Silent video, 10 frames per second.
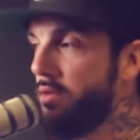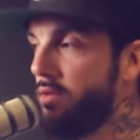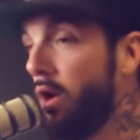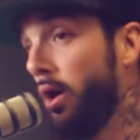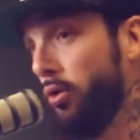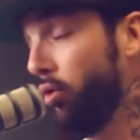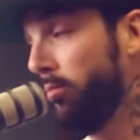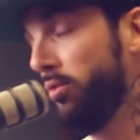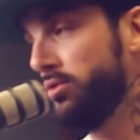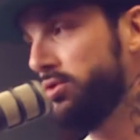It's not
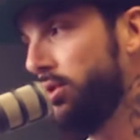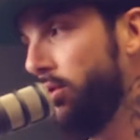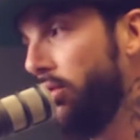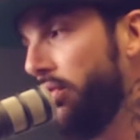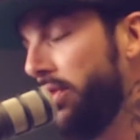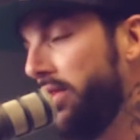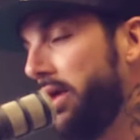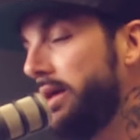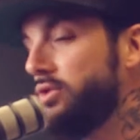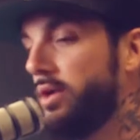normal. So the
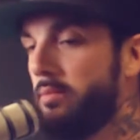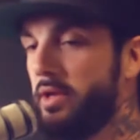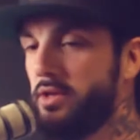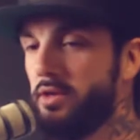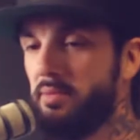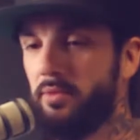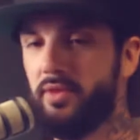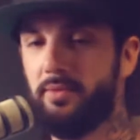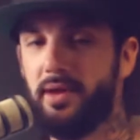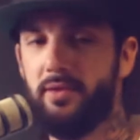thing I try to mention to people
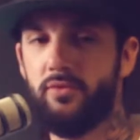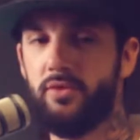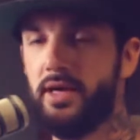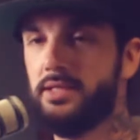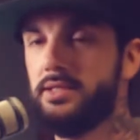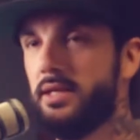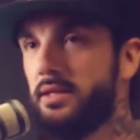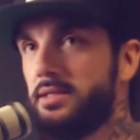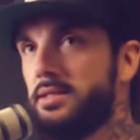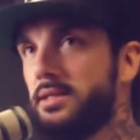sometimes with cases like
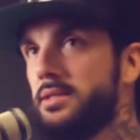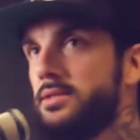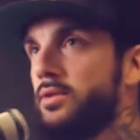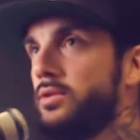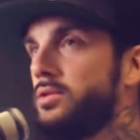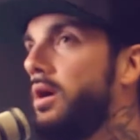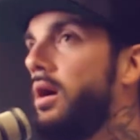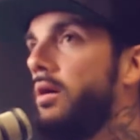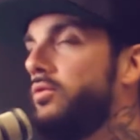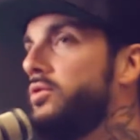this is there's
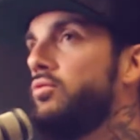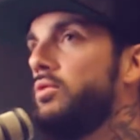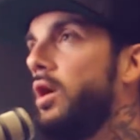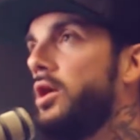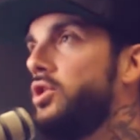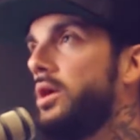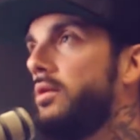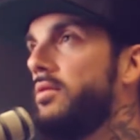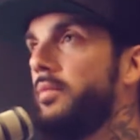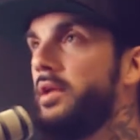no logic
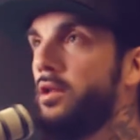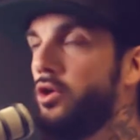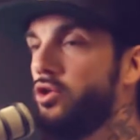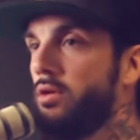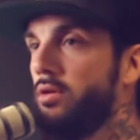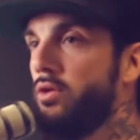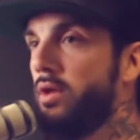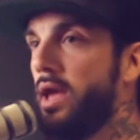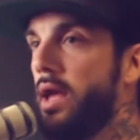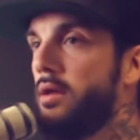in something illogical. You
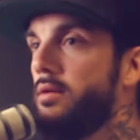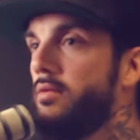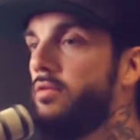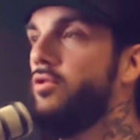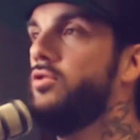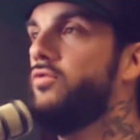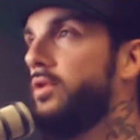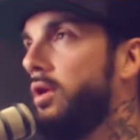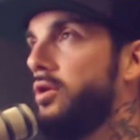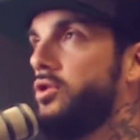can't search
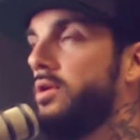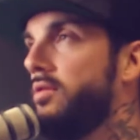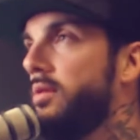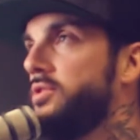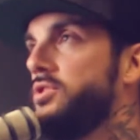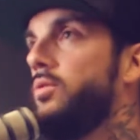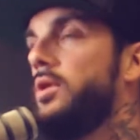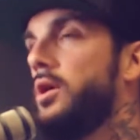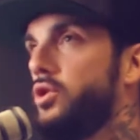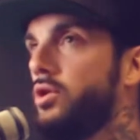for logic in something so
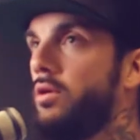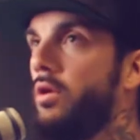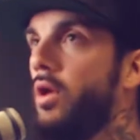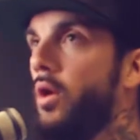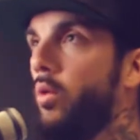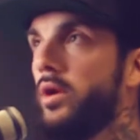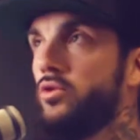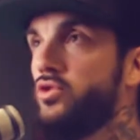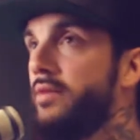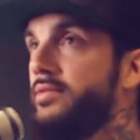illogical where
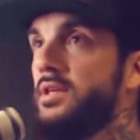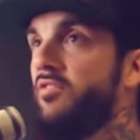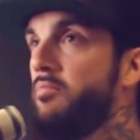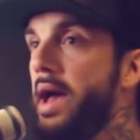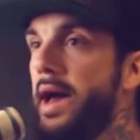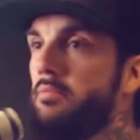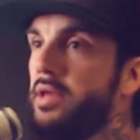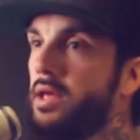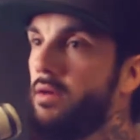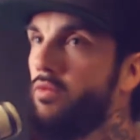you'll drive yourself mad,
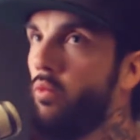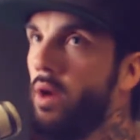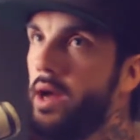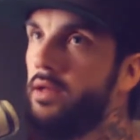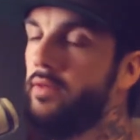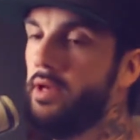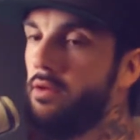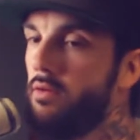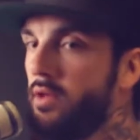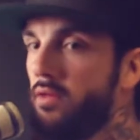because why did they
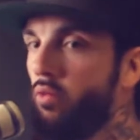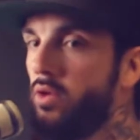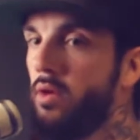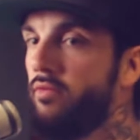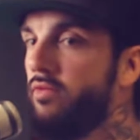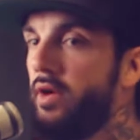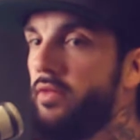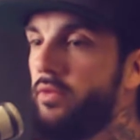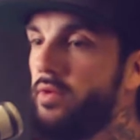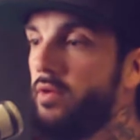do this? Will you ever
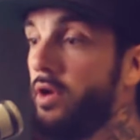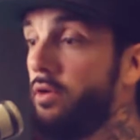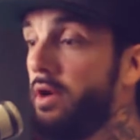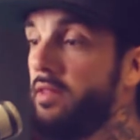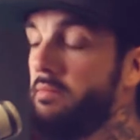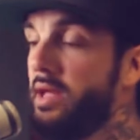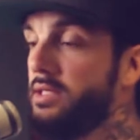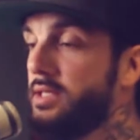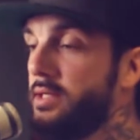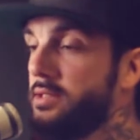find the reason in your head that
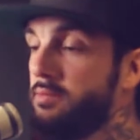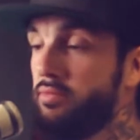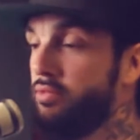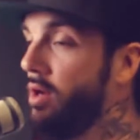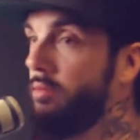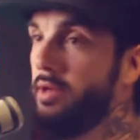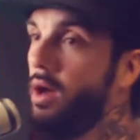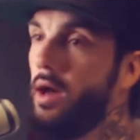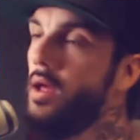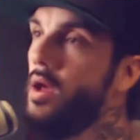makes sense? Probably
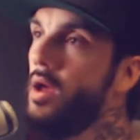not.